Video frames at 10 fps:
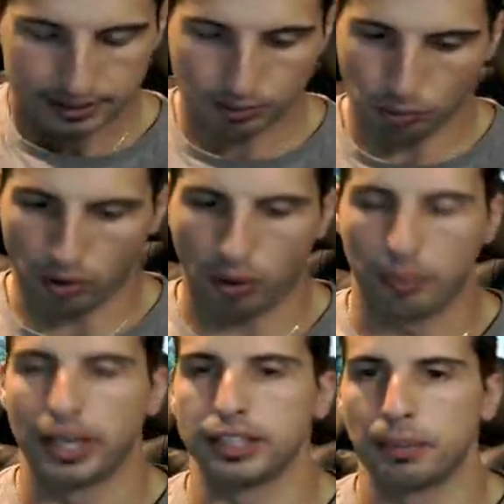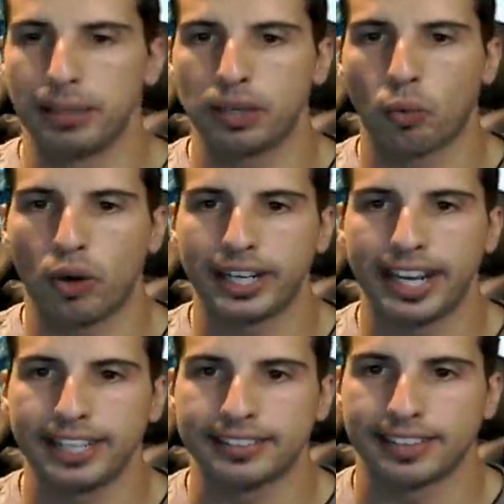Oh, man. The big one hundred
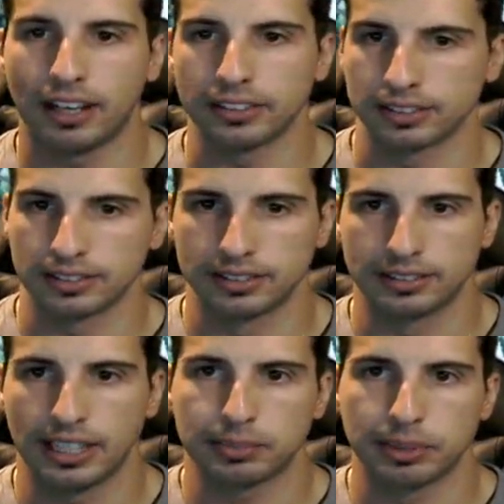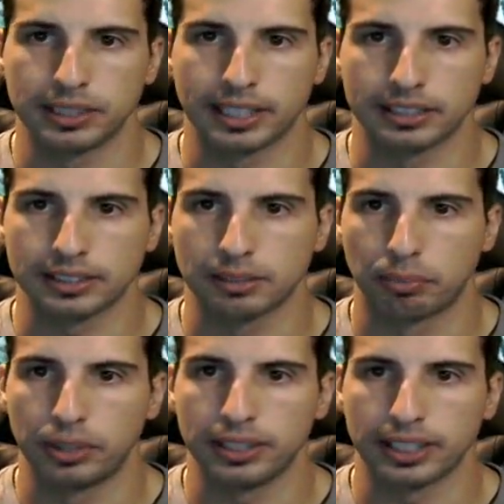eighty thousand. That's pretty nice.
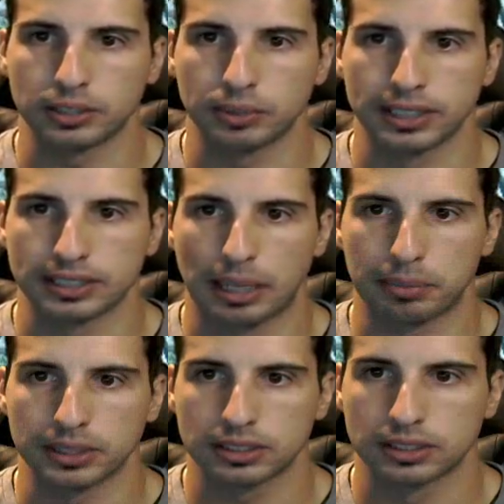Pretty nice when this happens.